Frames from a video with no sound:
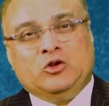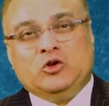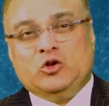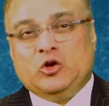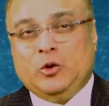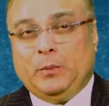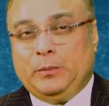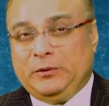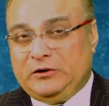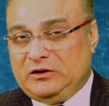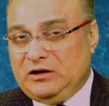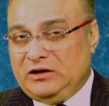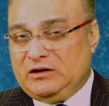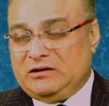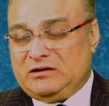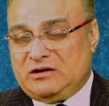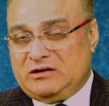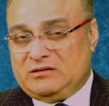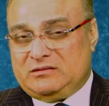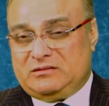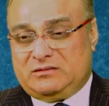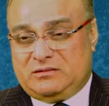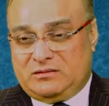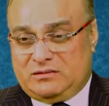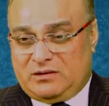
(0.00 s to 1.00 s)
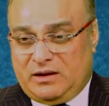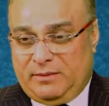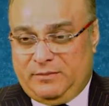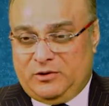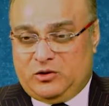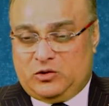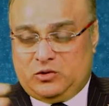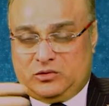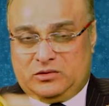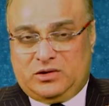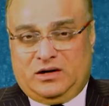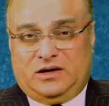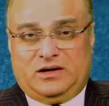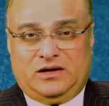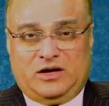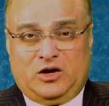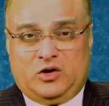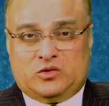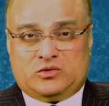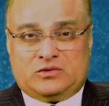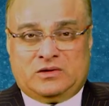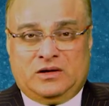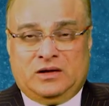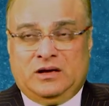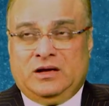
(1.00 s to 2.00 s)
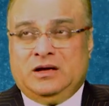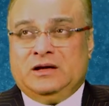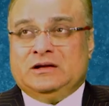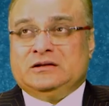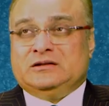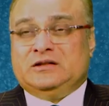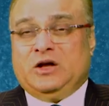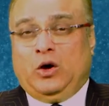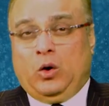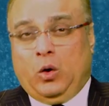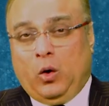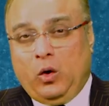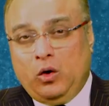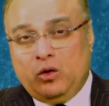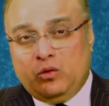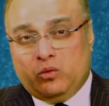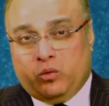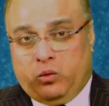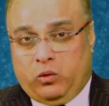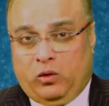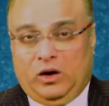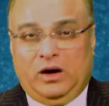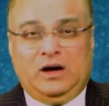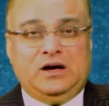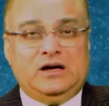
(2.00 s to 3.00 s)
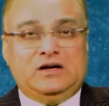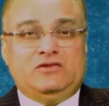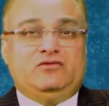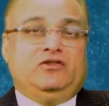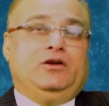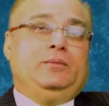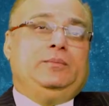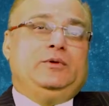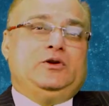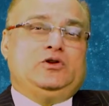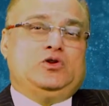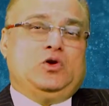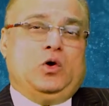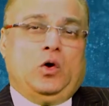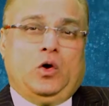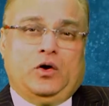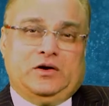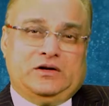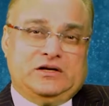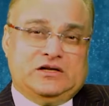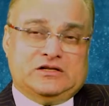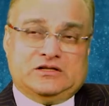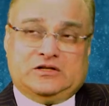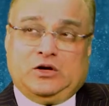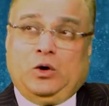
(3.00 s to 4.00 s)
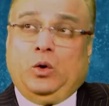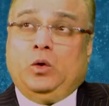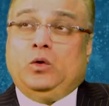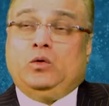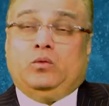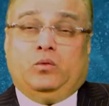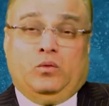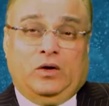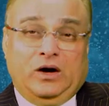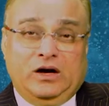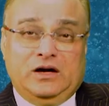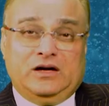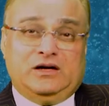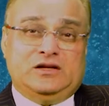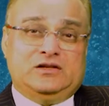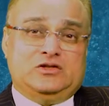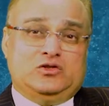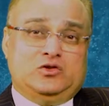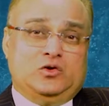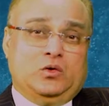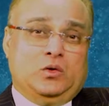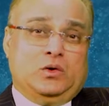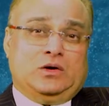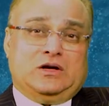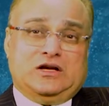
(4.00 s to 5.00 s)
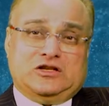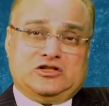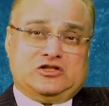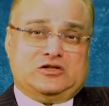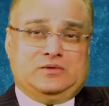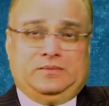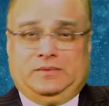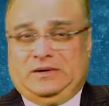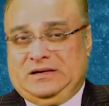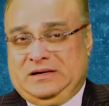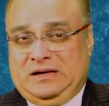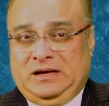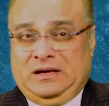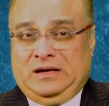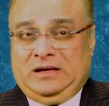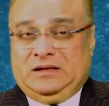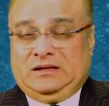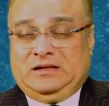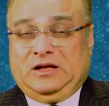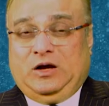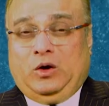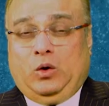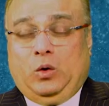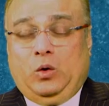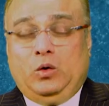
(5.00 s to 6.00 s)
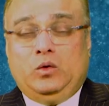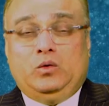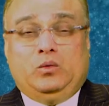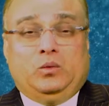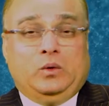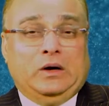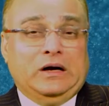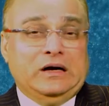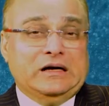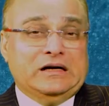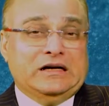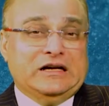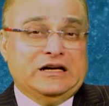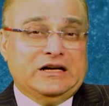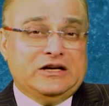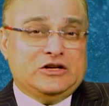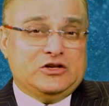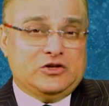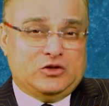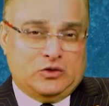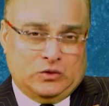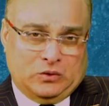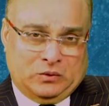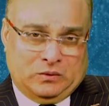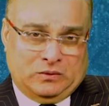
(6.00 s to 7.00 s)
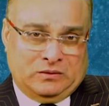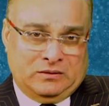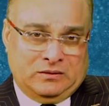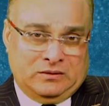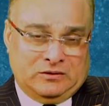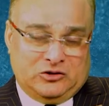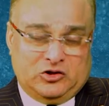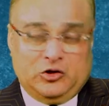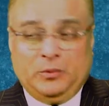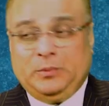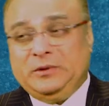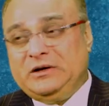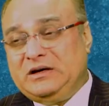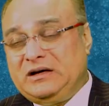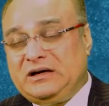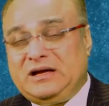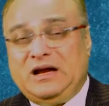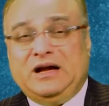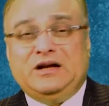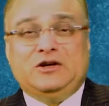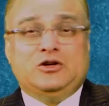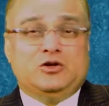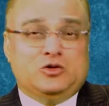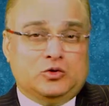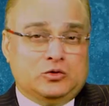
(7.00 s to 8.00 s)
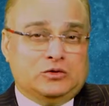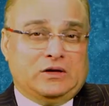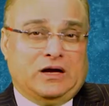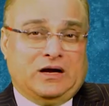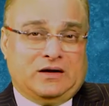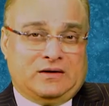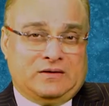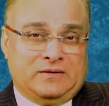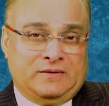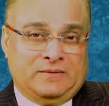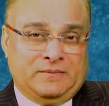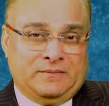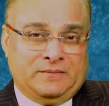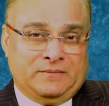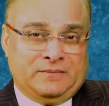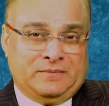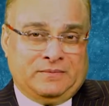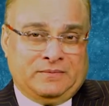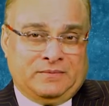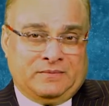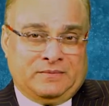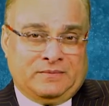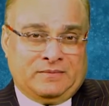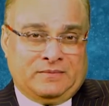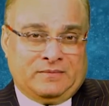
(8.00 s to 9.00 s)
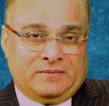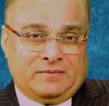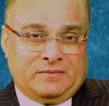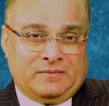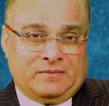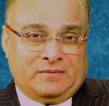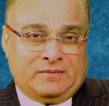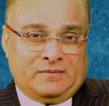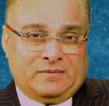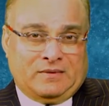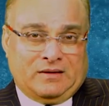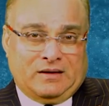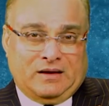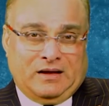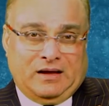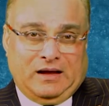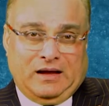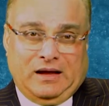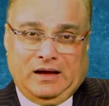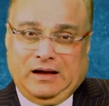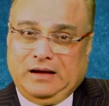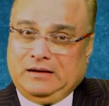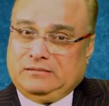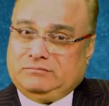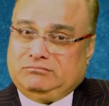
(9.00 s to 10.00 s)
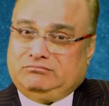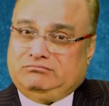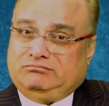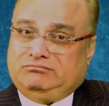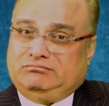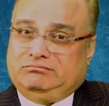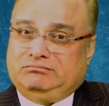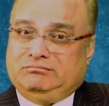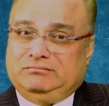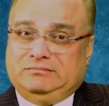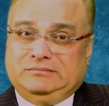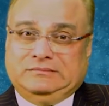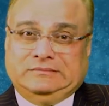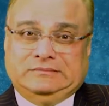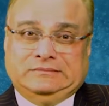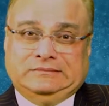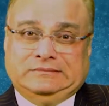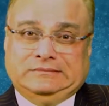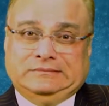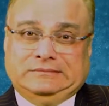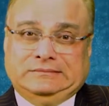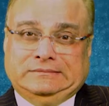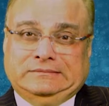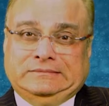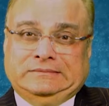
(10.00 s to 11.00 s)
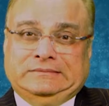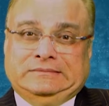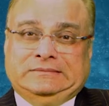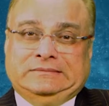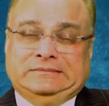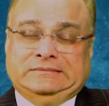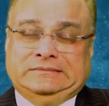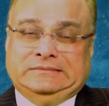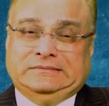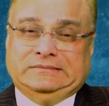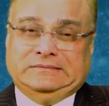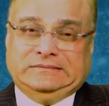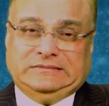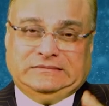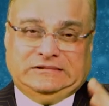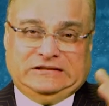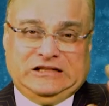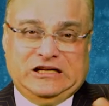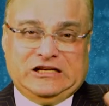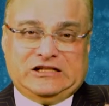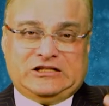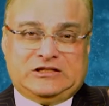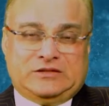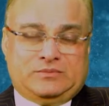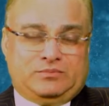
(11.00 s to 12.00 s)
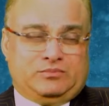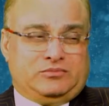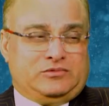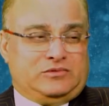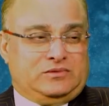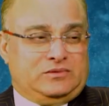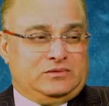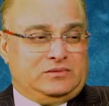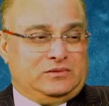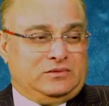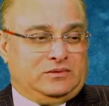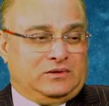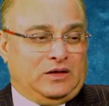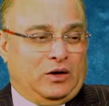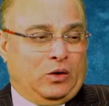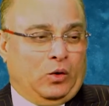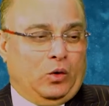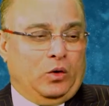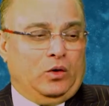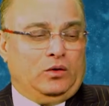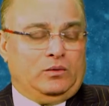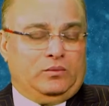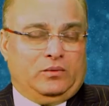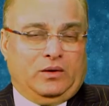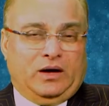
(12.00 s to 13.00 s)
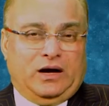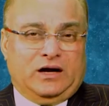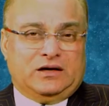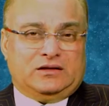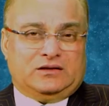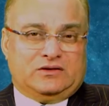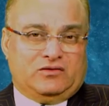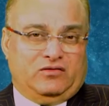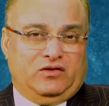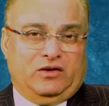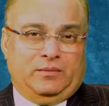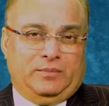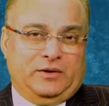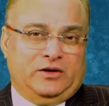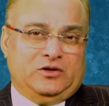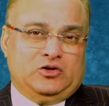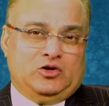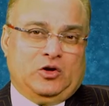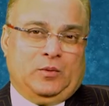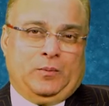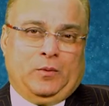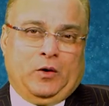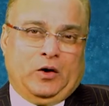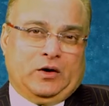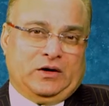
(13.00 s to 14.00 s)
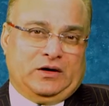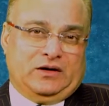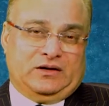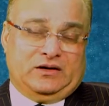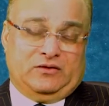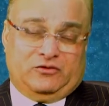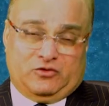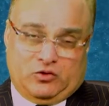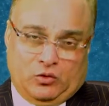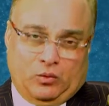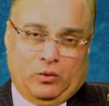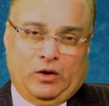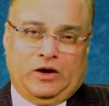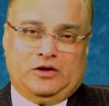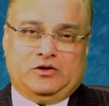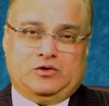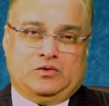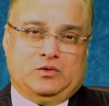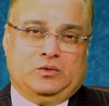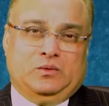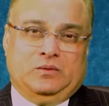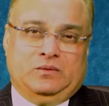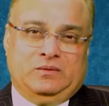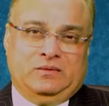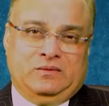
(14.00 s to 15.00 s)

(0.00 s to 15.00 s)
Jupiter coming to third house, the whole world will be your audience, the whole world is your customer, the whole world needs you. Jupiter can do that, and this, the whole earth will be in your pocket if you want to.